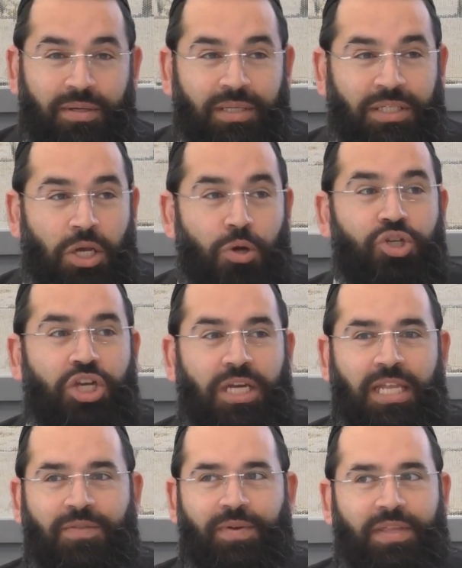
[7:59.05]

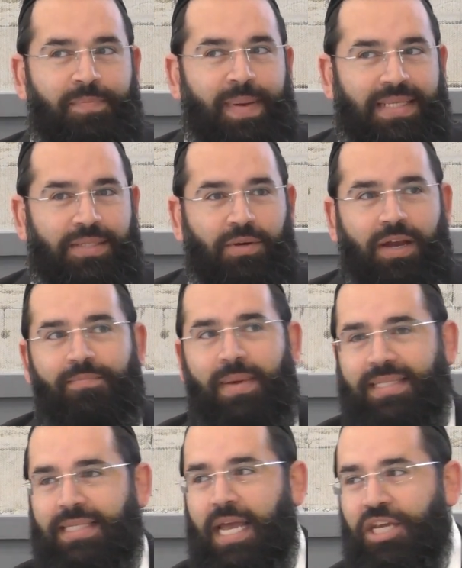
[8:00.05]
associated with the pasuk of
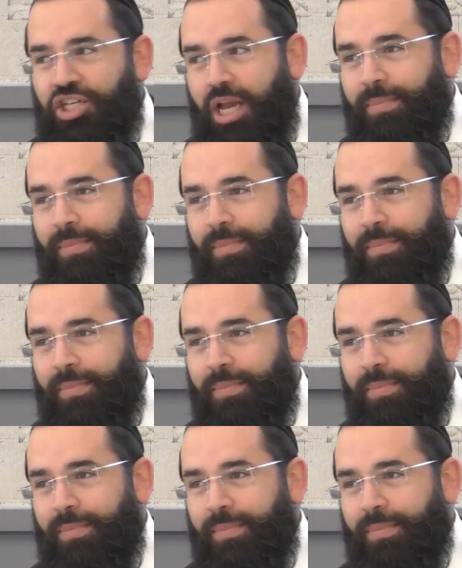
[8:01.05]
matzah isha